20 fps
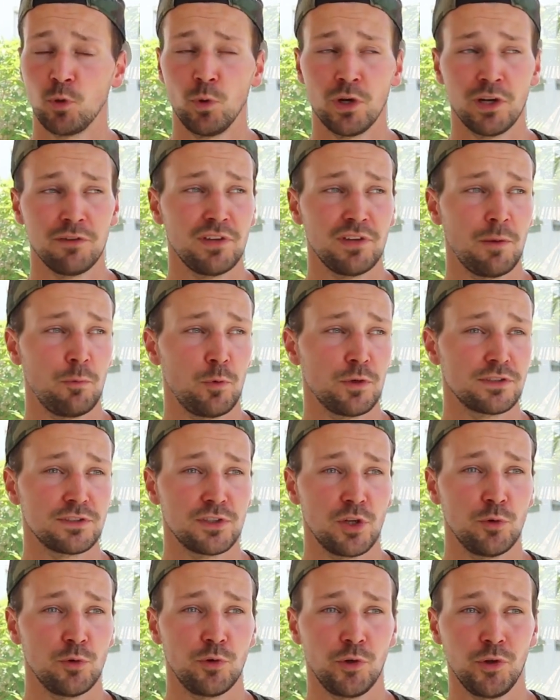One of them was
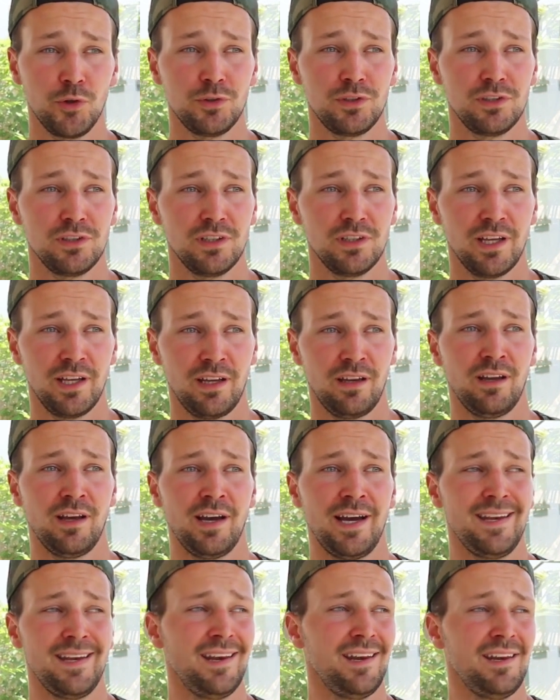so rude that
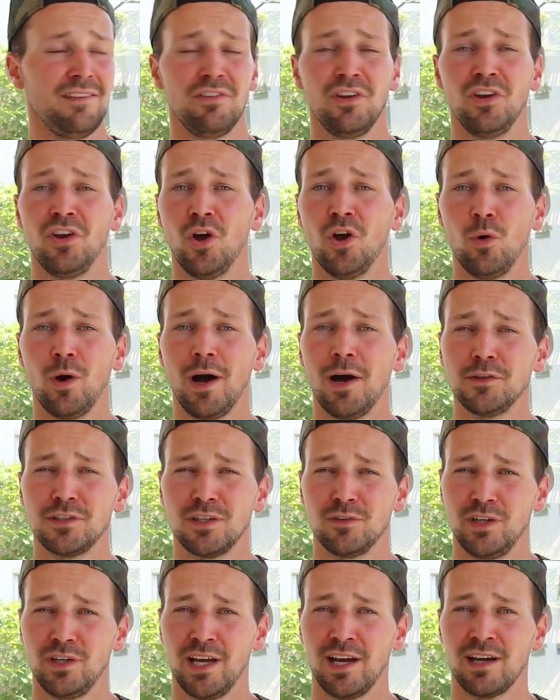I didn't even know how
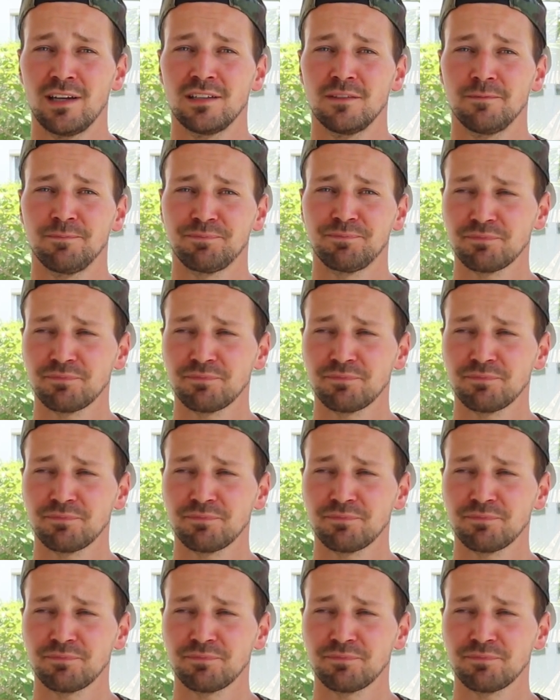to react.